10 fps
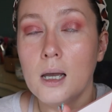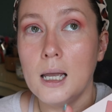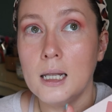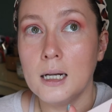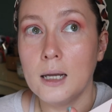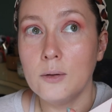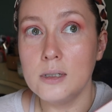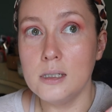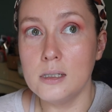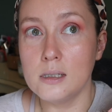And I
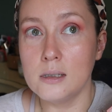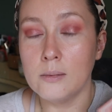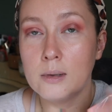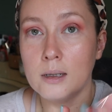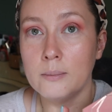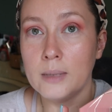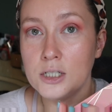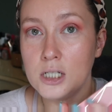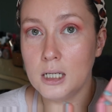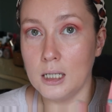was
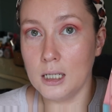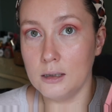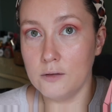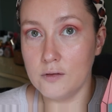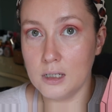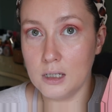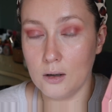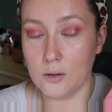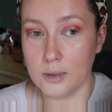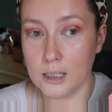mentioning in the
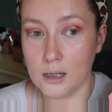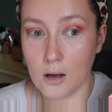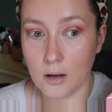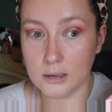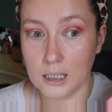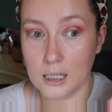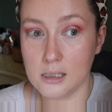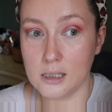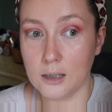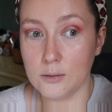video when I hauled
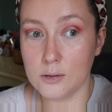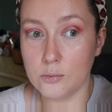this that I was